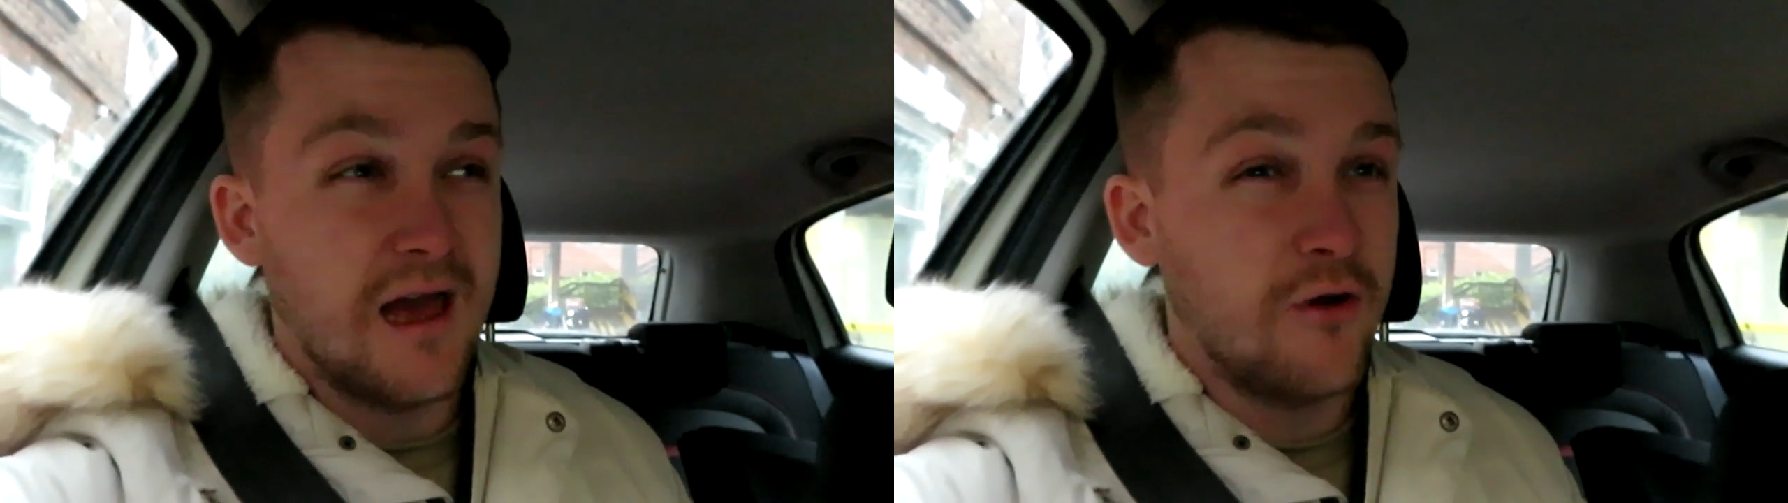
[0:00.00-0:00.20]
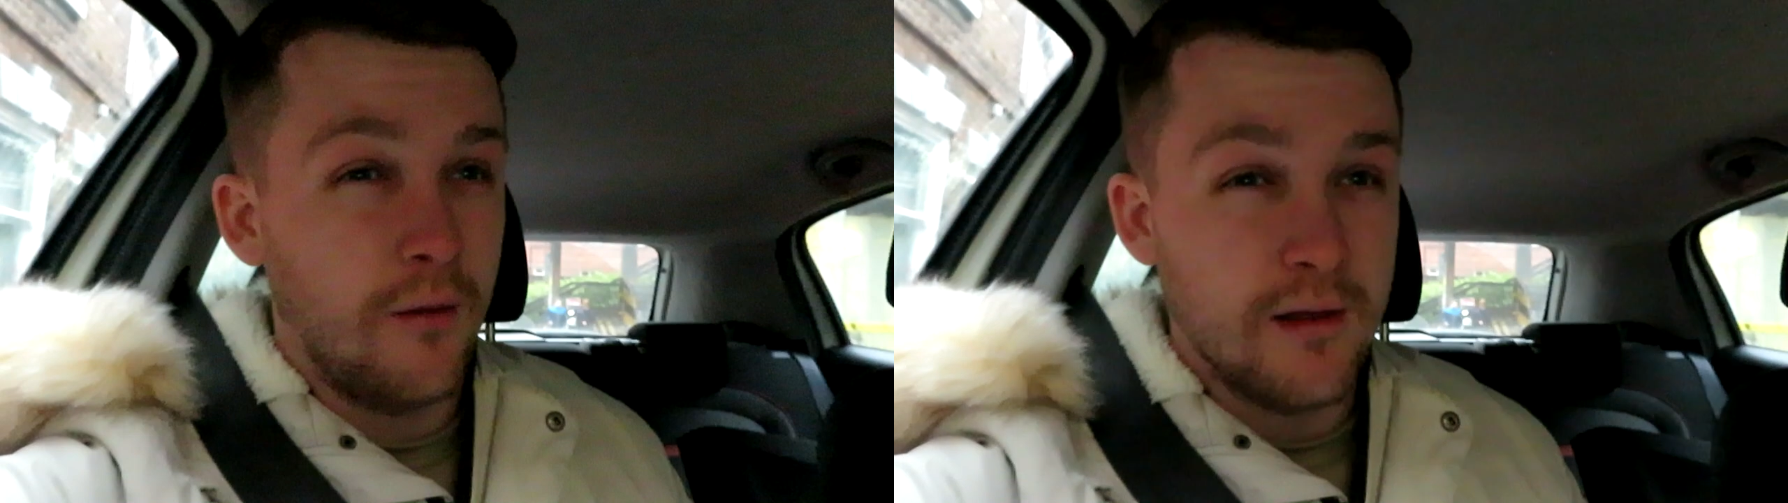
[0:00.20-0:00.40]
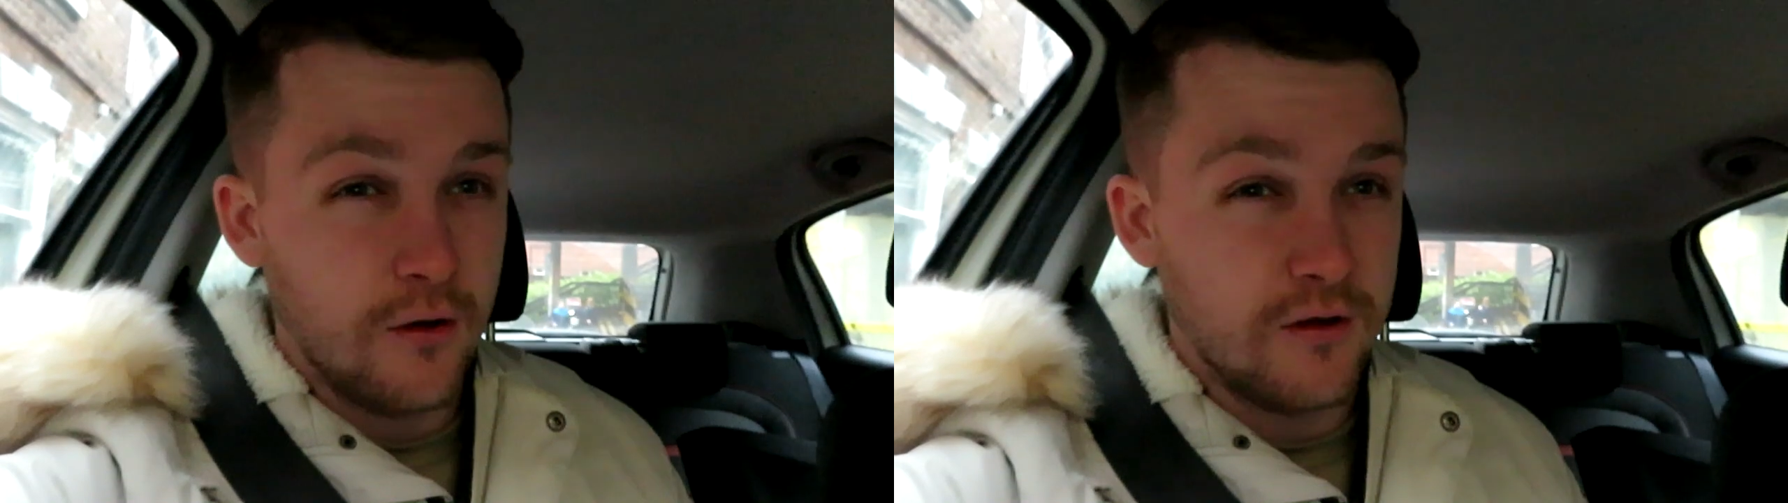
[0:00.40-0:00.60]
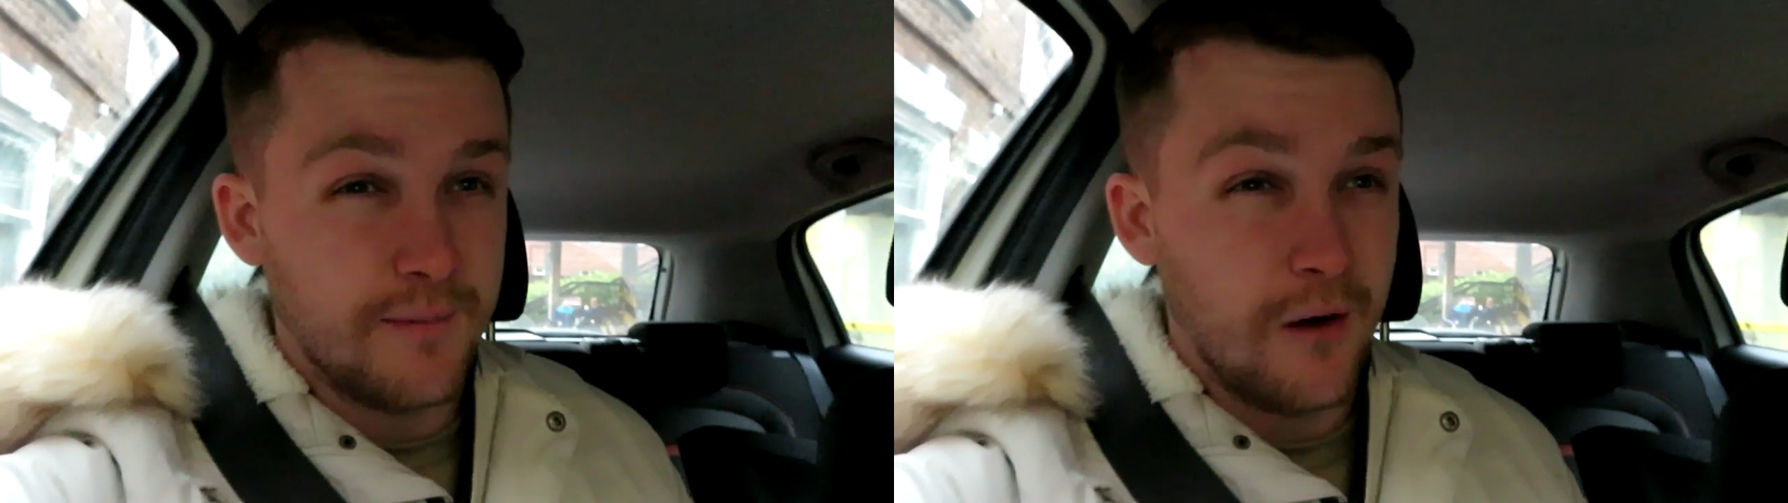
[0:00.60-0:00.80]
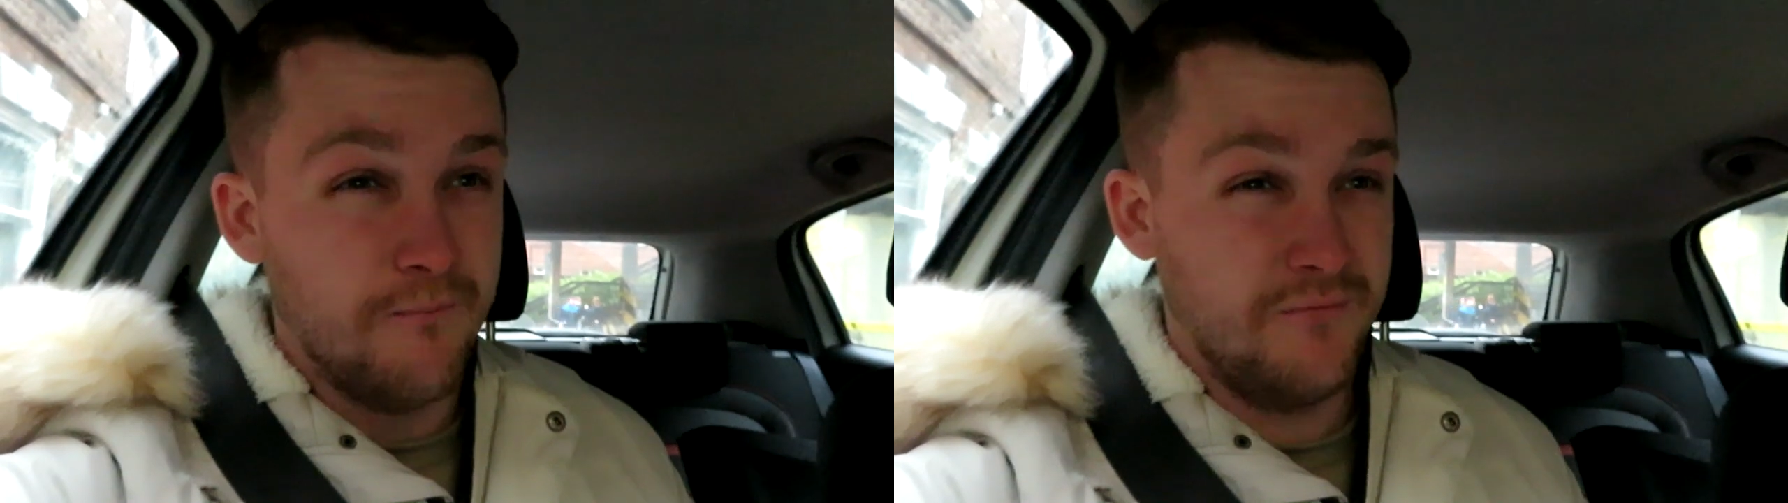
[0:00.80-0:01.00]
That normally does
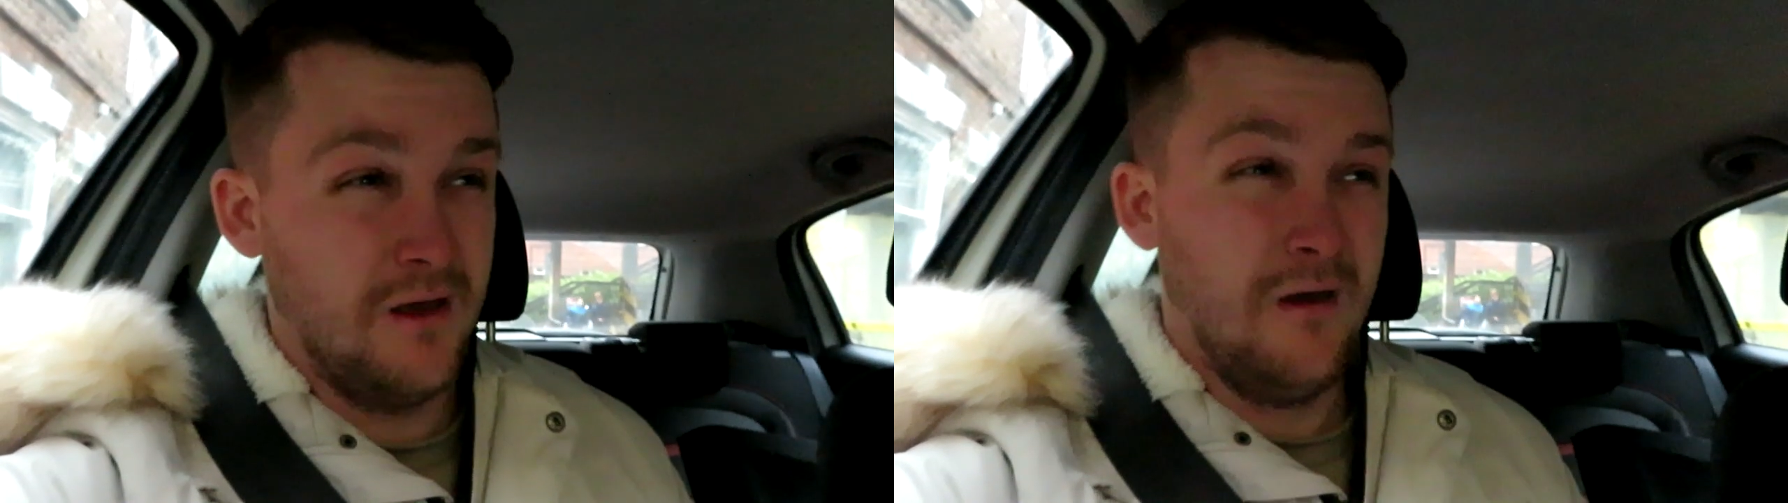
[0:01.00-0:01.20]
about,